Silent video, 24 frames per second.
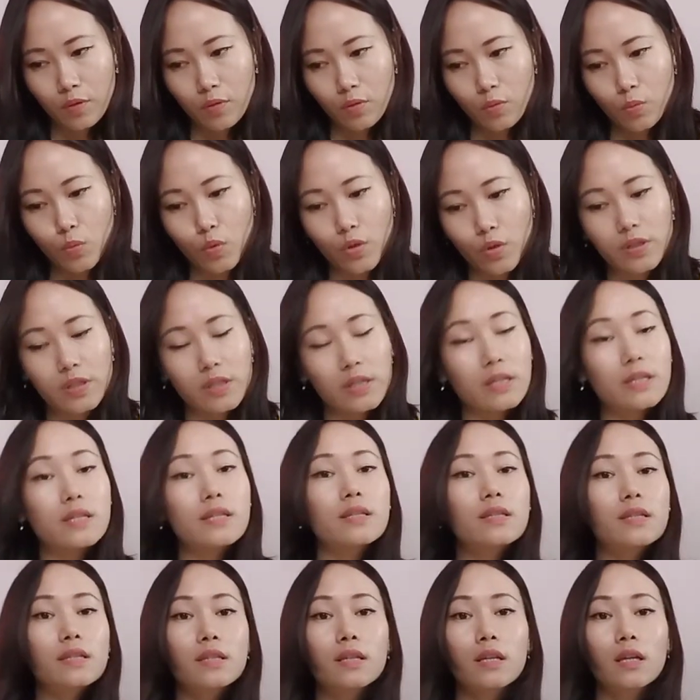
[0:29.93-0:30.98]
What
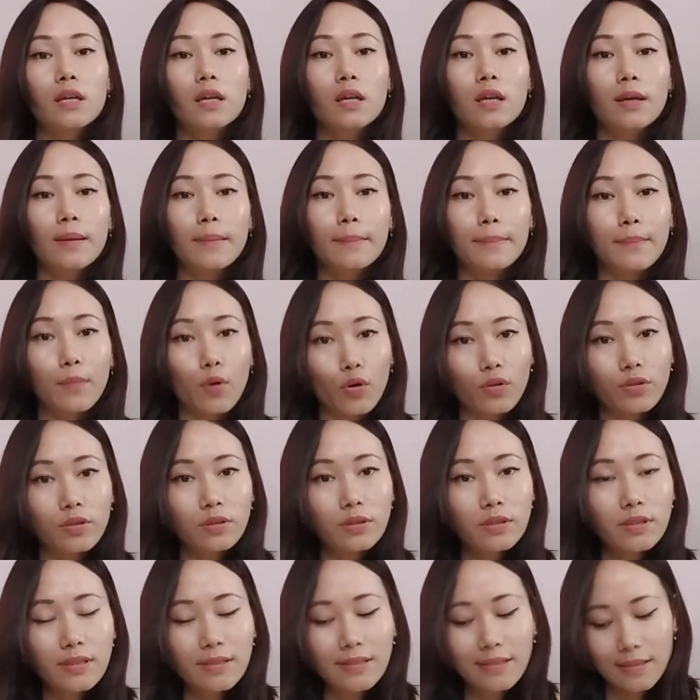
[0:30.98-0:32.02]
is
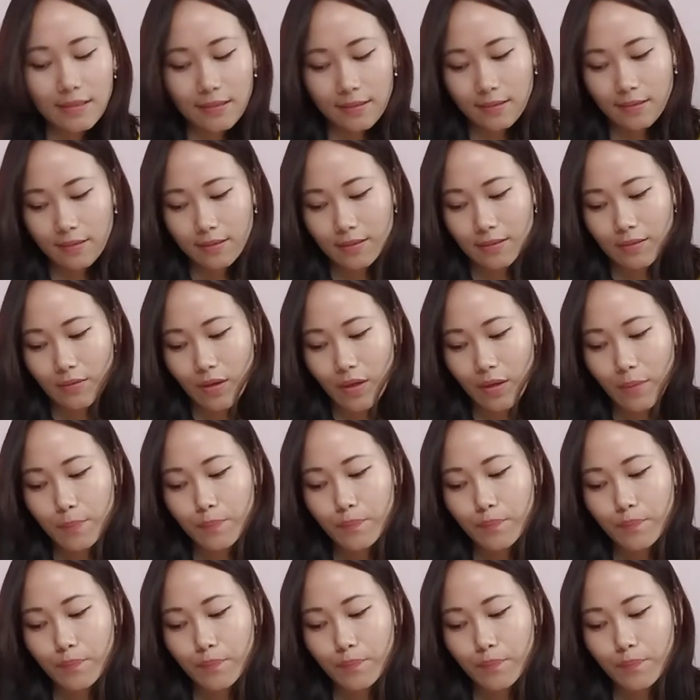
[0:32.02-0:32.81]
modals? Okay.